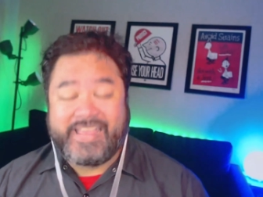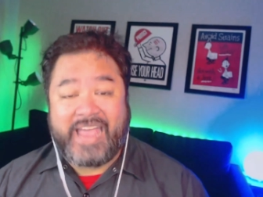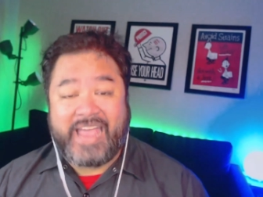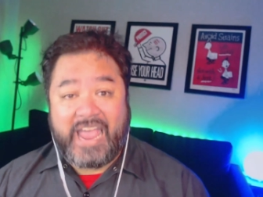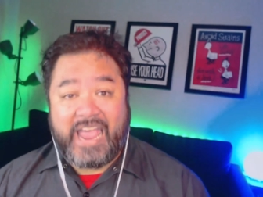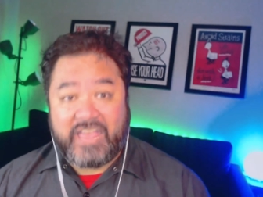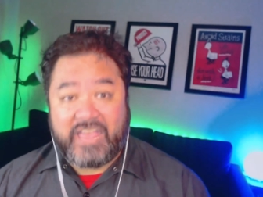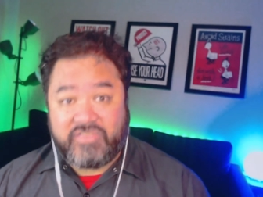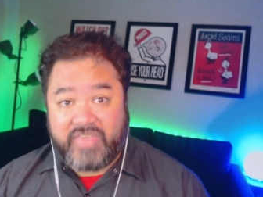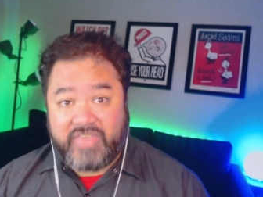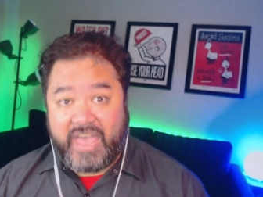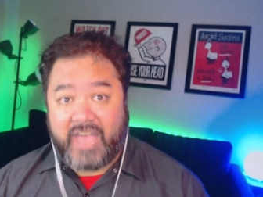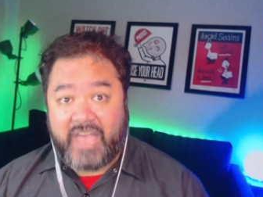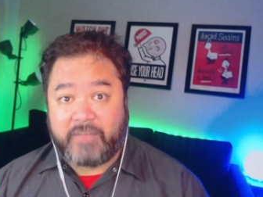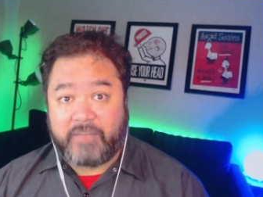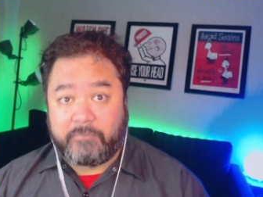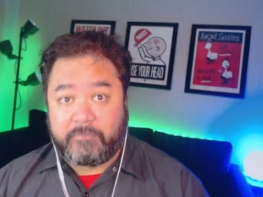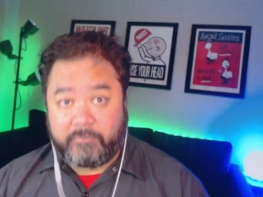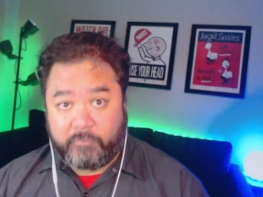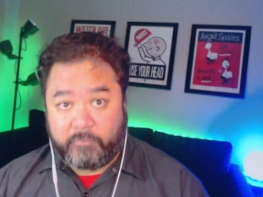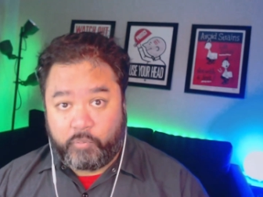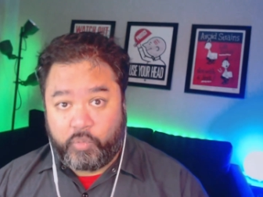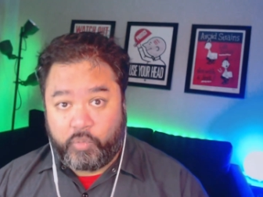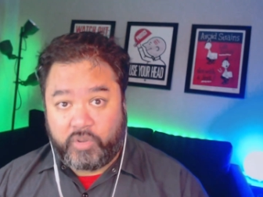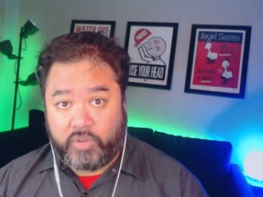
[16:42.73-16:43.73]
And that
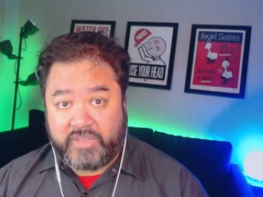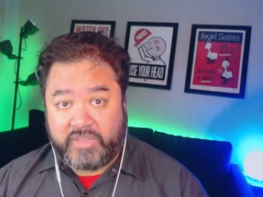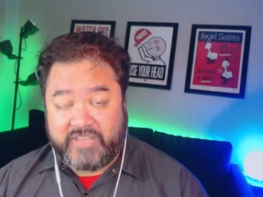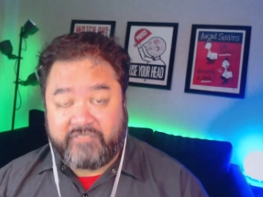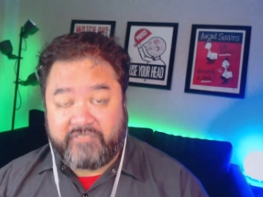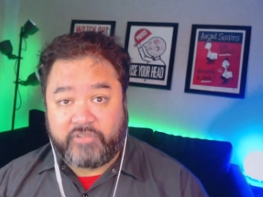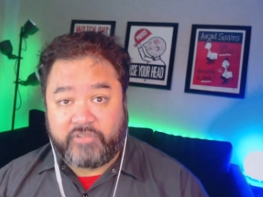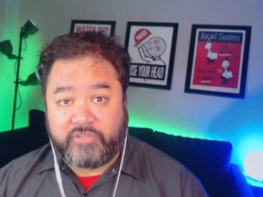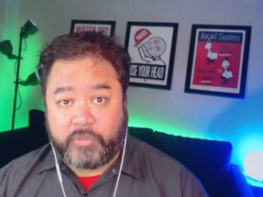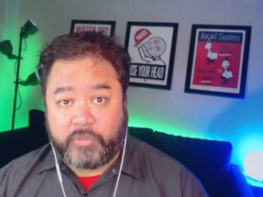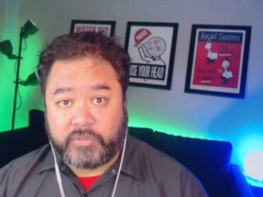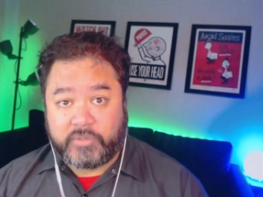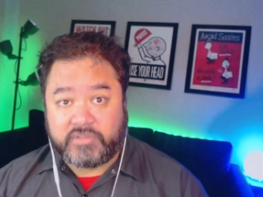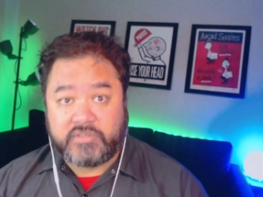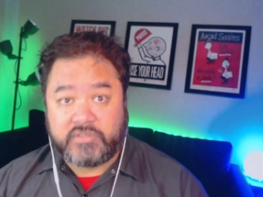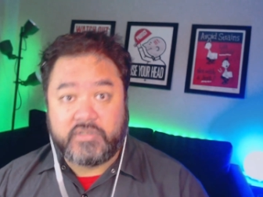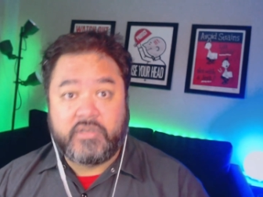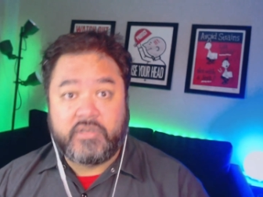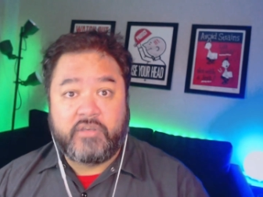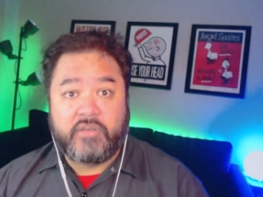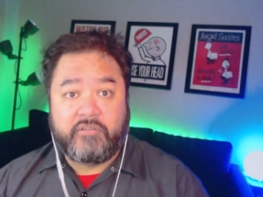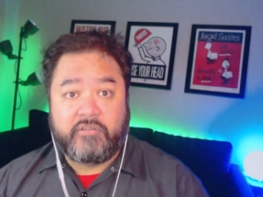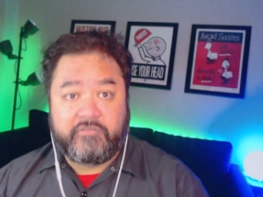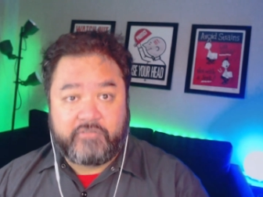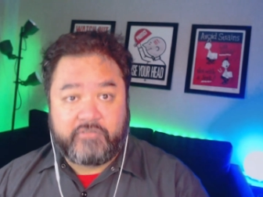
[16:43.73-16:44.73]
will influence
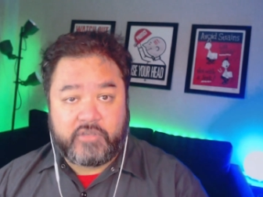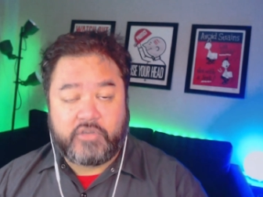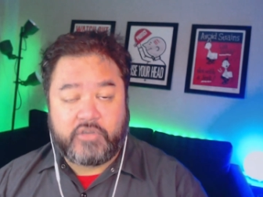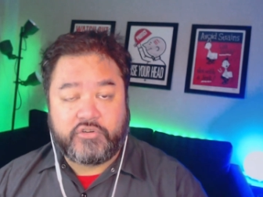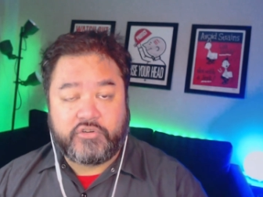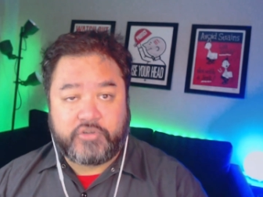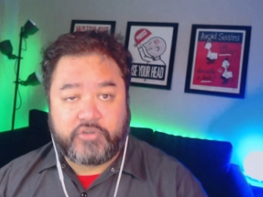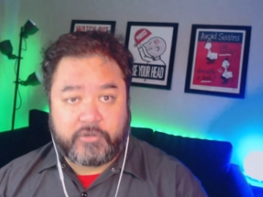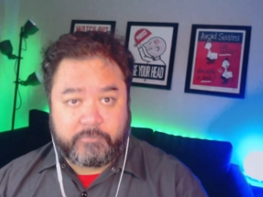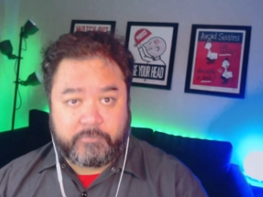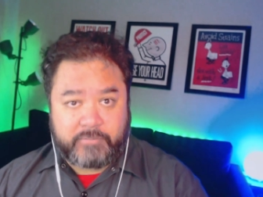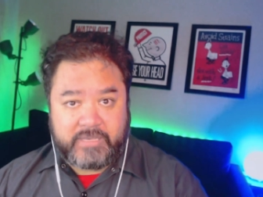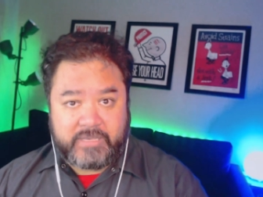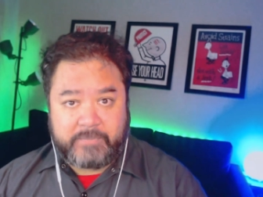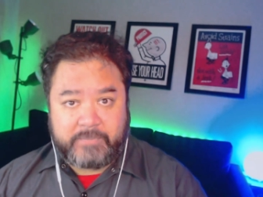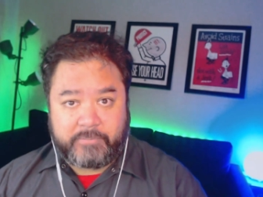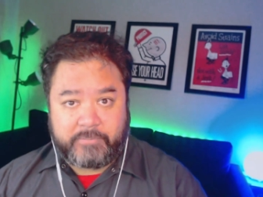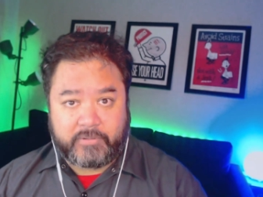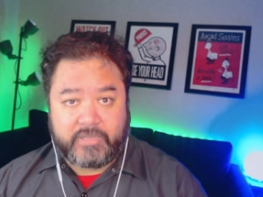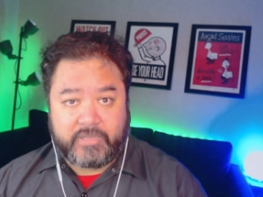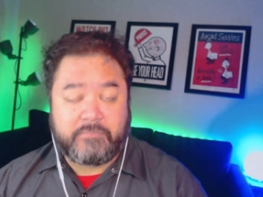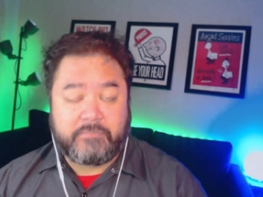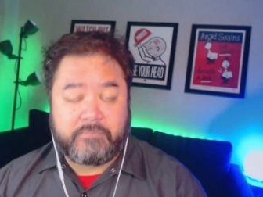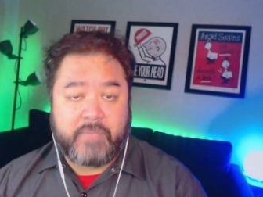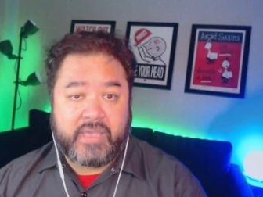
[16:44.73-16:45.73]
future
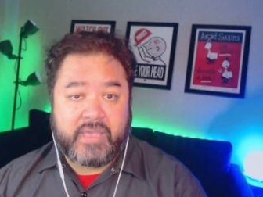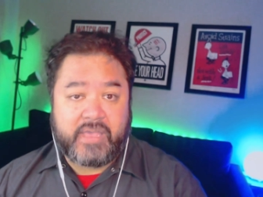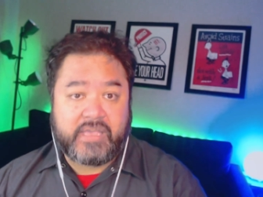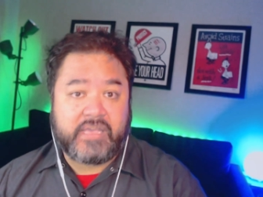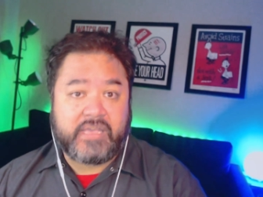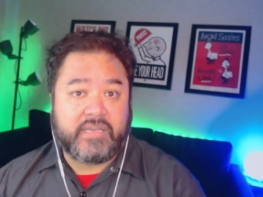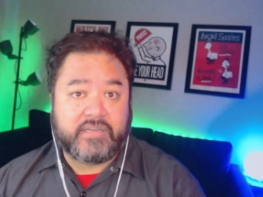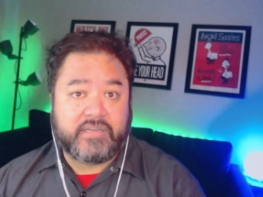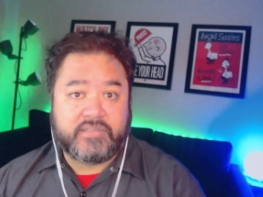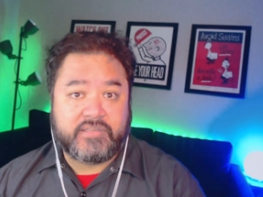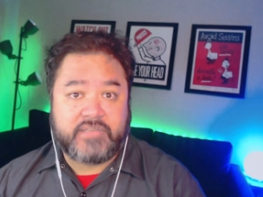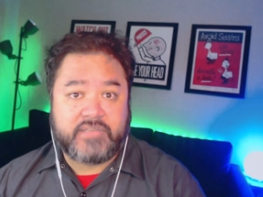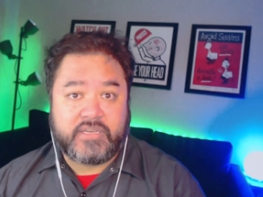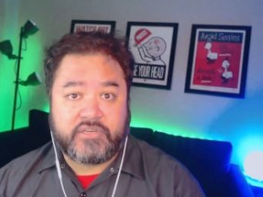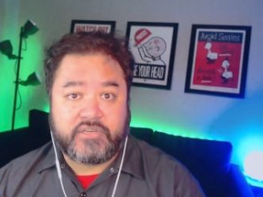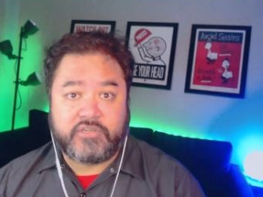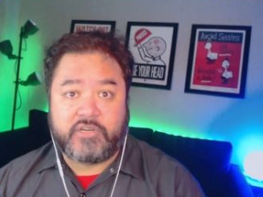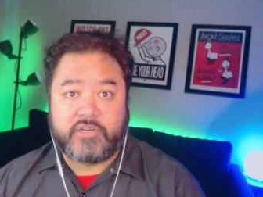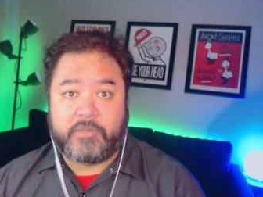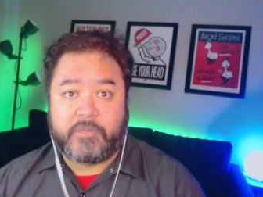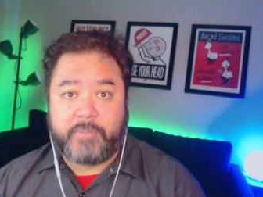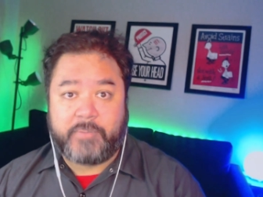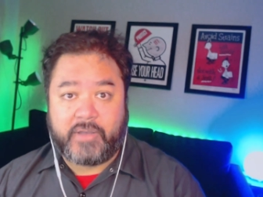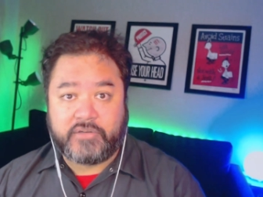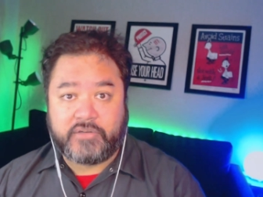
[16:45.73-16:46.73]
people in making a decision
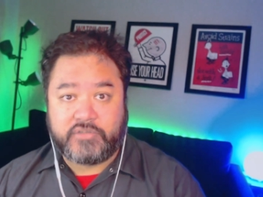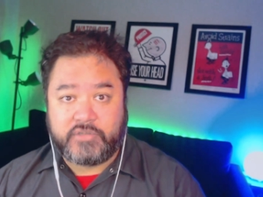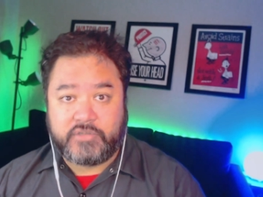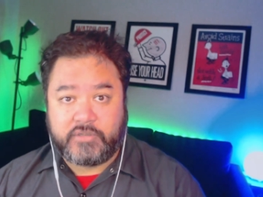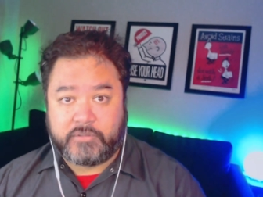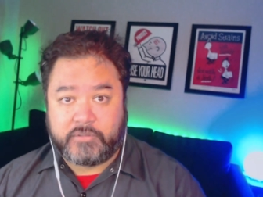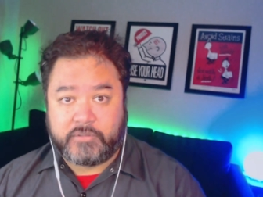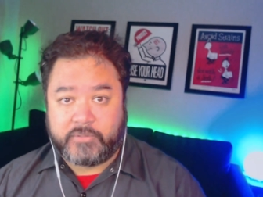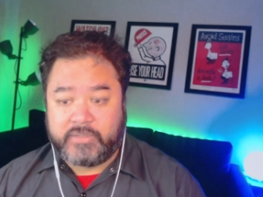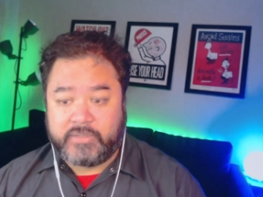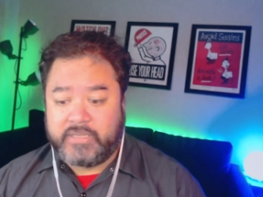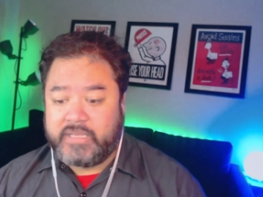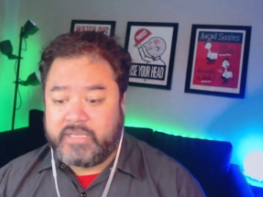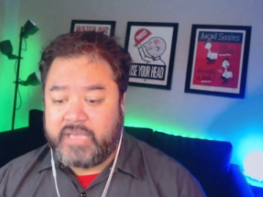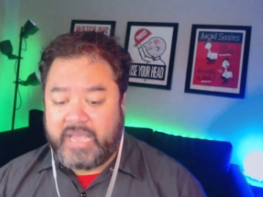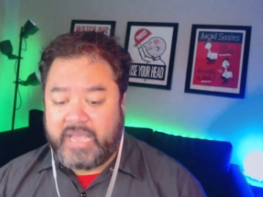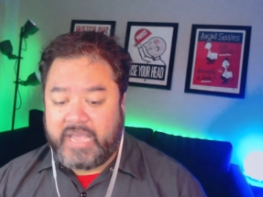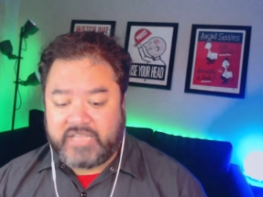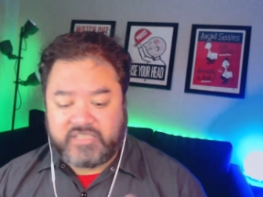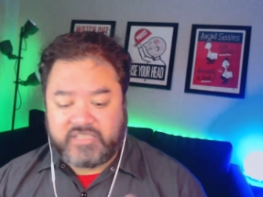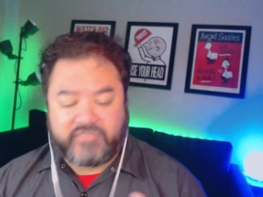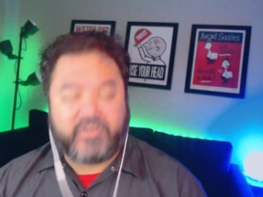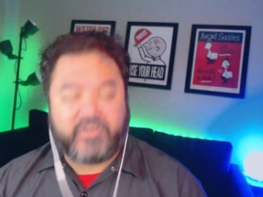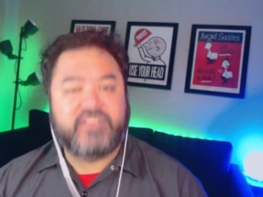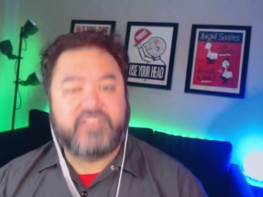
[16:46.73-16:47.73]
about you.
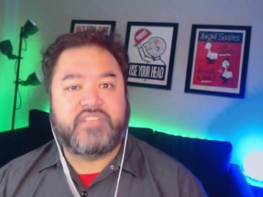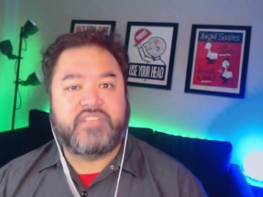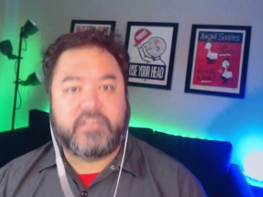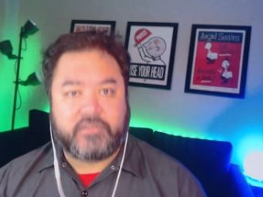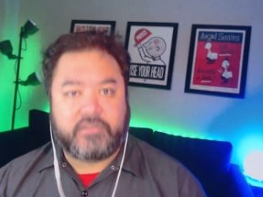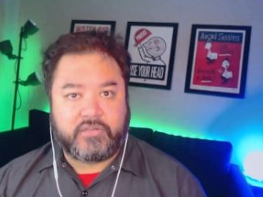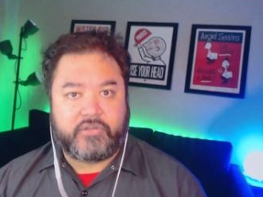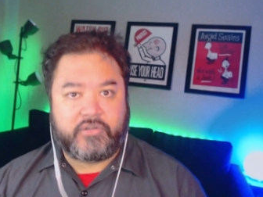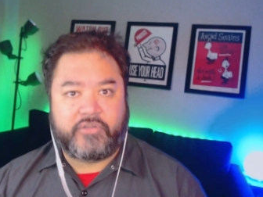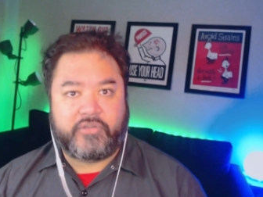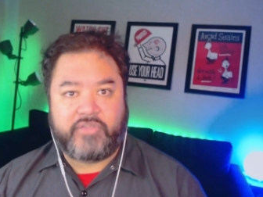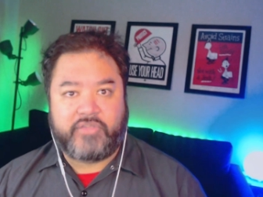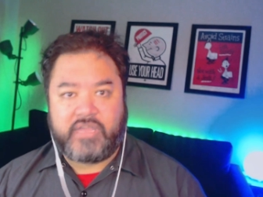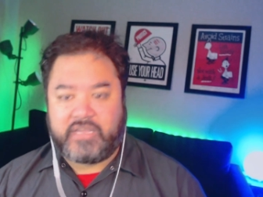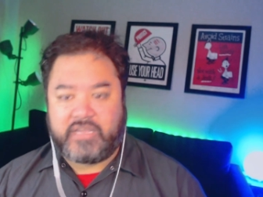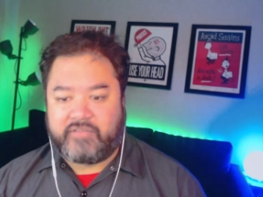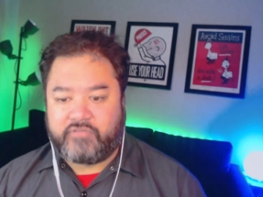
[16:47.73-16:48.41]
It's a very cyclical thing.